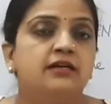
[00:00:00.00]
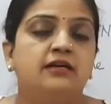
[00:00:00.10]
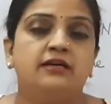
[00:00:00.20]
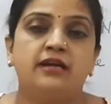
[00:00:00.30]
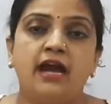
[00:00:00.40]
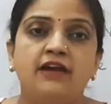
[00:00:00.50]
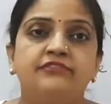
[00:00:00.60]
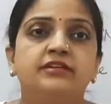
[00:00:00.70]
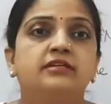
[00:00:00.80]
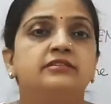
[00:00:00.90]

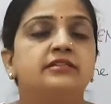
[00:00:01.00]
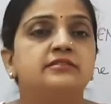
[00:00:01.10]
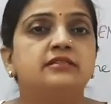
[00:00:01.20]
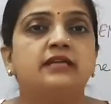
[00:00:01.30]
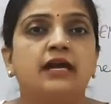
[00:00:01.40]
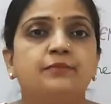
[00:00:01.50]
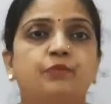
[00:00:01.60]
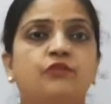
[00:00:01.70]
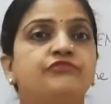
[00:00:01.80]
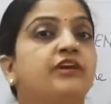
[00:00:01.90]
it is a type
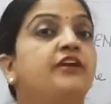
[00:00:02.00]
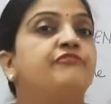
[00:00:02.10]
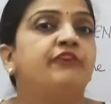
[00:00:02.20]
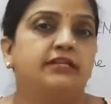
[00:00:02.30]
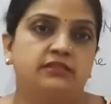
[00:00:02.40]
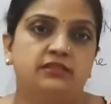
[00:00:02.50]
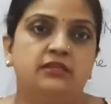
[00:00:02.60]
of effect.